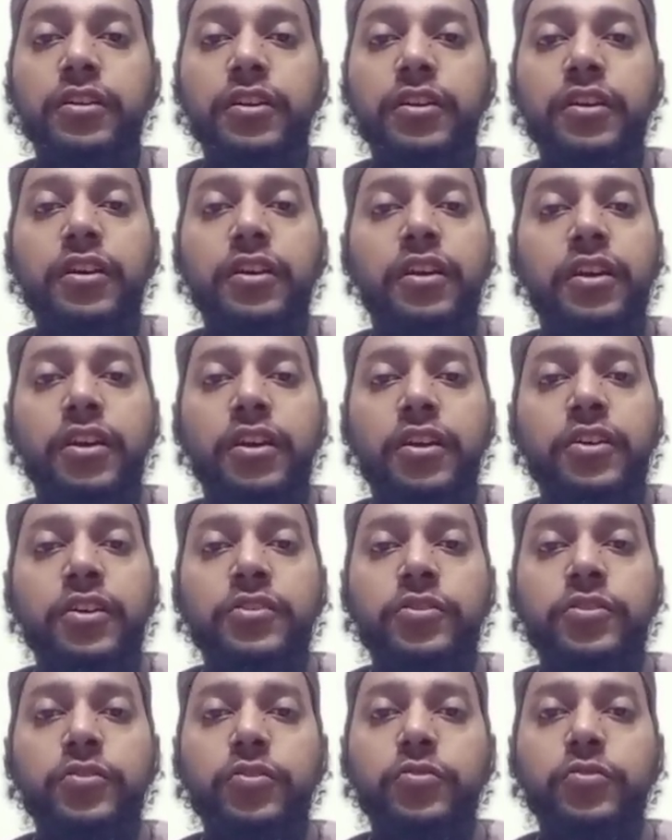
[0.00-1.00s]
So don't
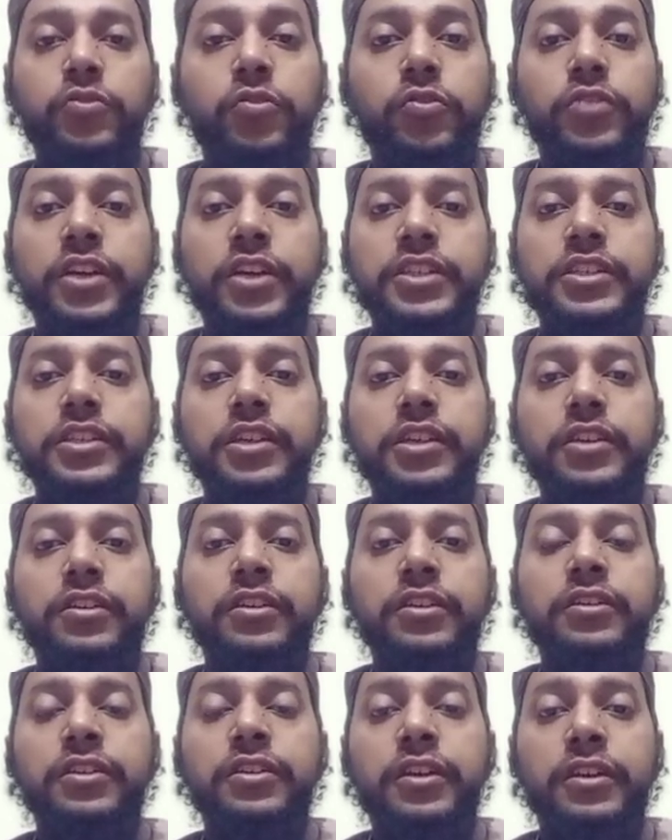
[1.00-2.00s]
hesitate in that.
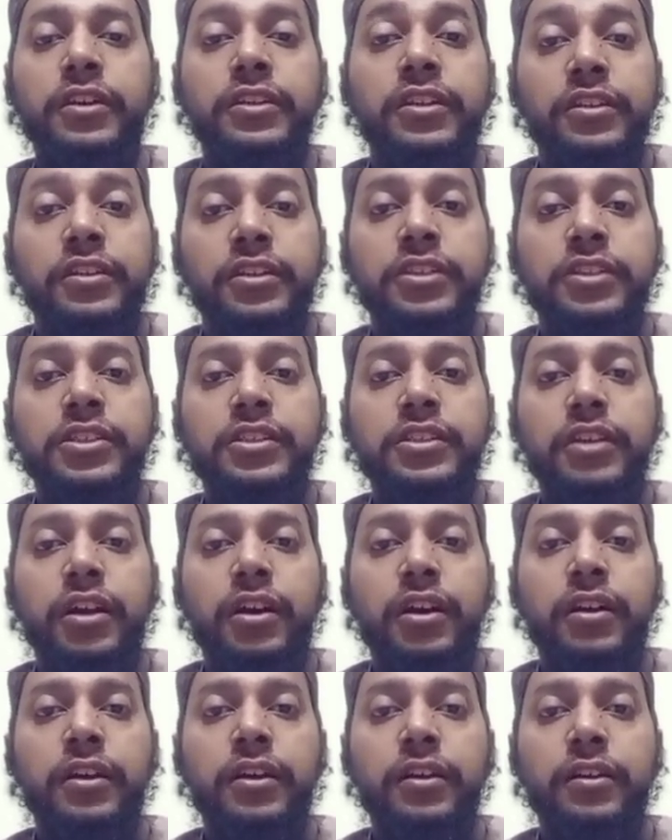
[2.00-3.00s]
It's an
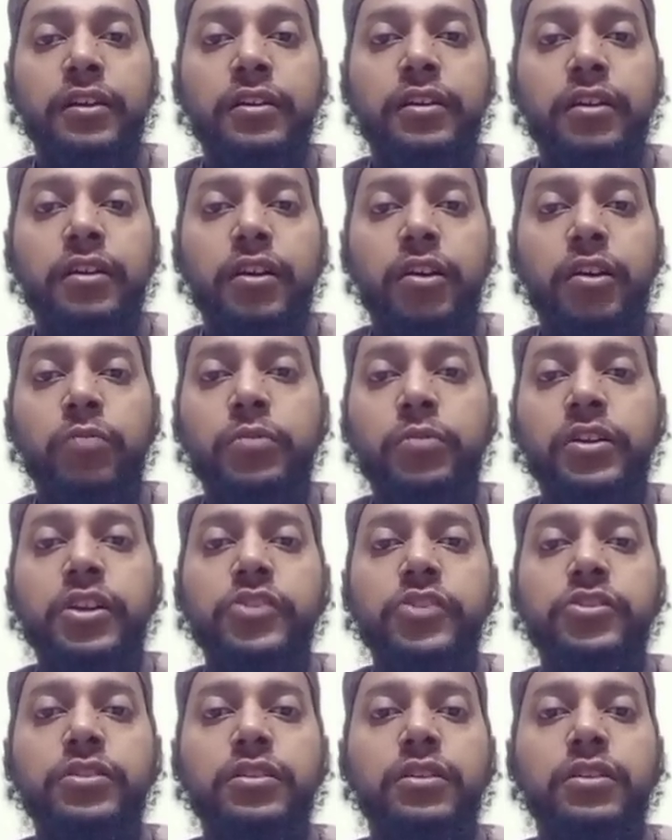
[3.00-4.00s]
obligation
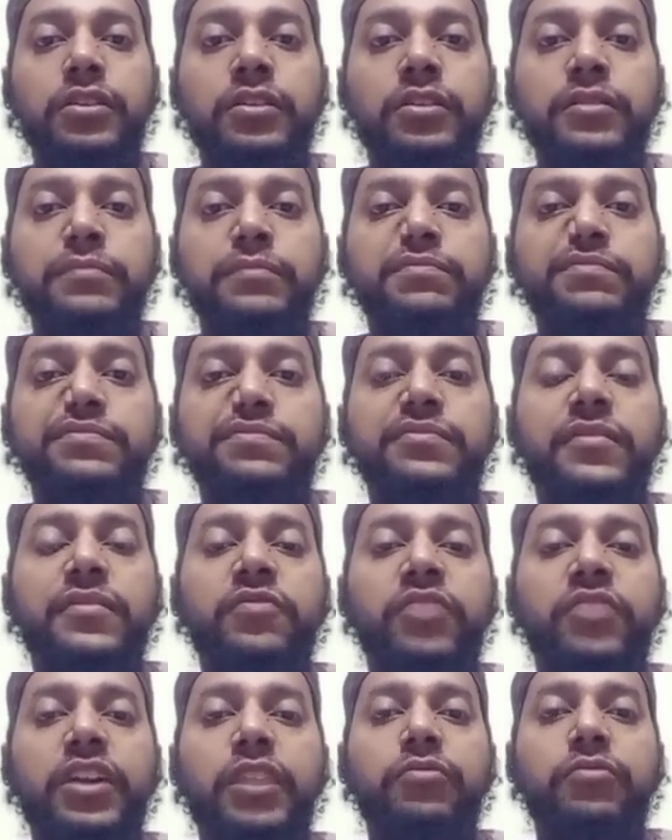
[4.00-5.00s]
for every
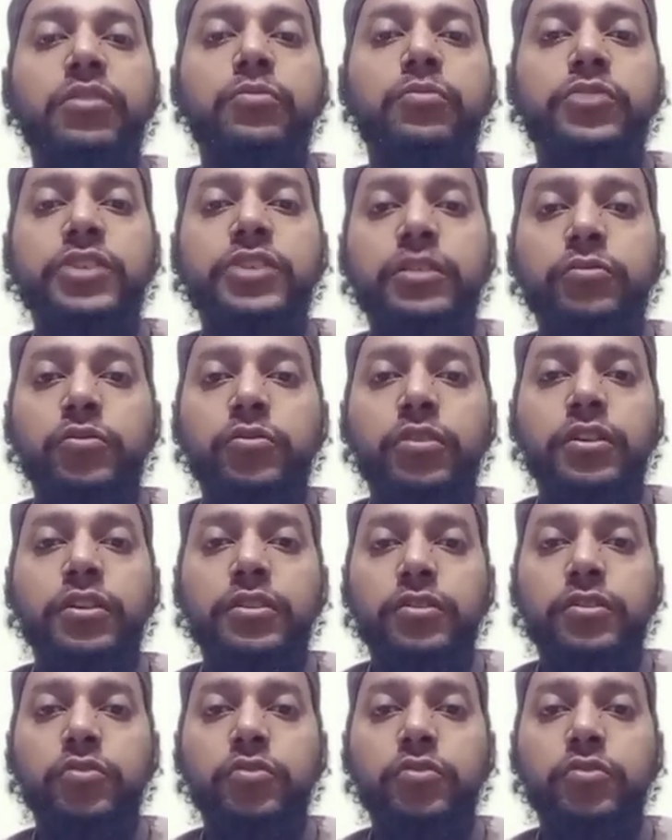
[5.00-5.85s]
Muslim to learn the Quran.